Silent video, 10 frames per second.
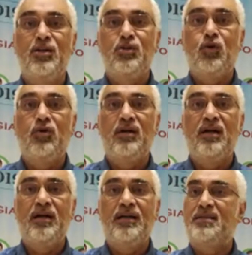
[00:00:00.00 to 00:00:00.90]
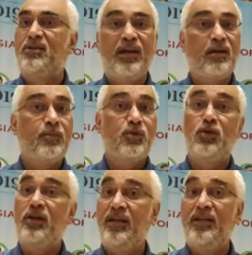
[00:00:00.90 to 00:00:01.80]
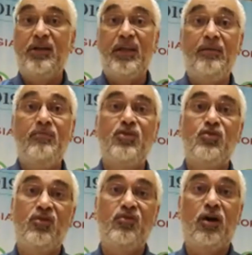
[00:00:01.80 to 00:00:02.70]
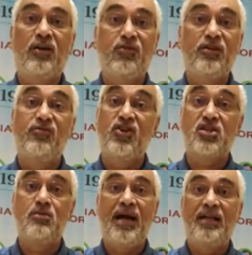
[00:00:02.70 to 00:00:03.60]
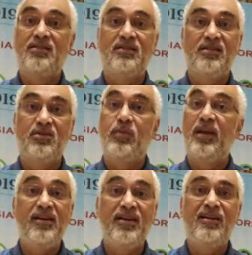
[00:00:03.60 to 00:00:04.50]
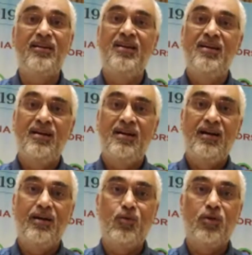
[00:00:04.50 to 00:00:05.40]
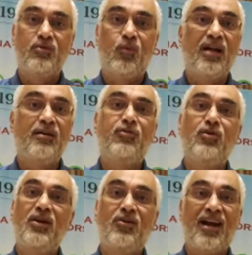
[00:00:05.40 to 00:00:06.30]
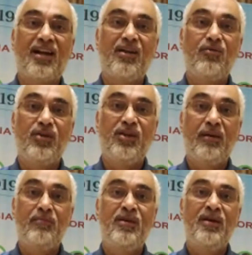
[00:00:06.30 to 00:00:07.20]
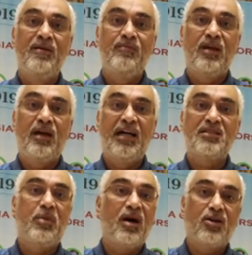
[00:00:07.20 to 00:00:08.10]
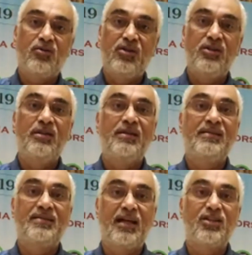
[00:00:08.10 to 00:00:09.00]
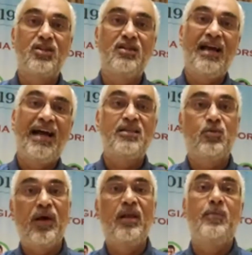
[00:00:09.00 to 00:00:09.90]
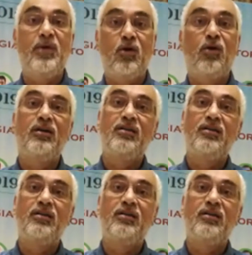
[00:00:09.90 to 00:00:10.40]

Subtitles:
So it's a great opportunity. The team which we've got for the first batch is brilliant. It was wonderful interacting with them as part of the discussion as well beyond.